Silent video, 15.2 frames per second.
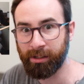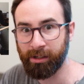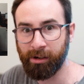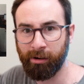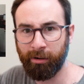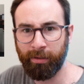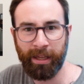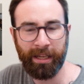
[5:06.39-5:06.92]
You
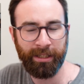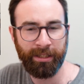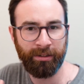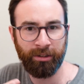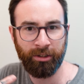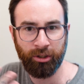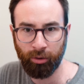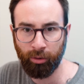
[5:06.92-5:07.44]
know, that's
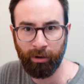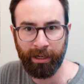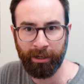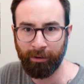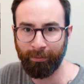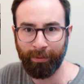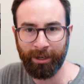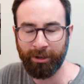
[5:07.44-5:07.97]
the joy
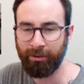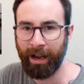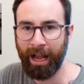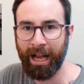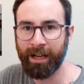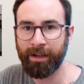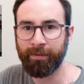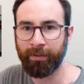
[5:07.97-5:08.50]
of when you
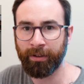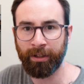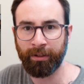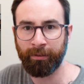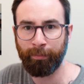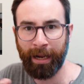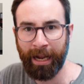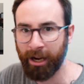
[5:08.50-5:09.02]
have
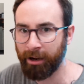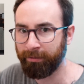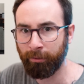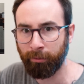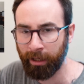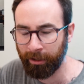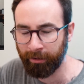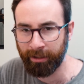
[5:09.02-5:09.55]
a
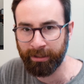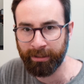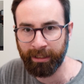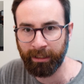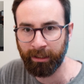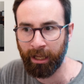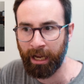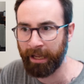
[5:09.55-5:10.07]
powerful
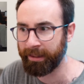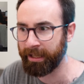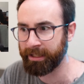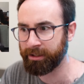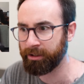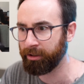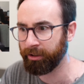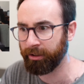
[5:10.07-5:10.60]
LED light that's
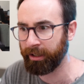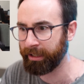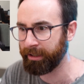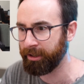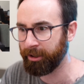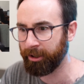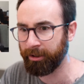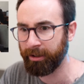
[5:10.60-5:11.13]
got like,
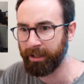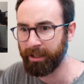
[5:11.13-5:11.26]
you know,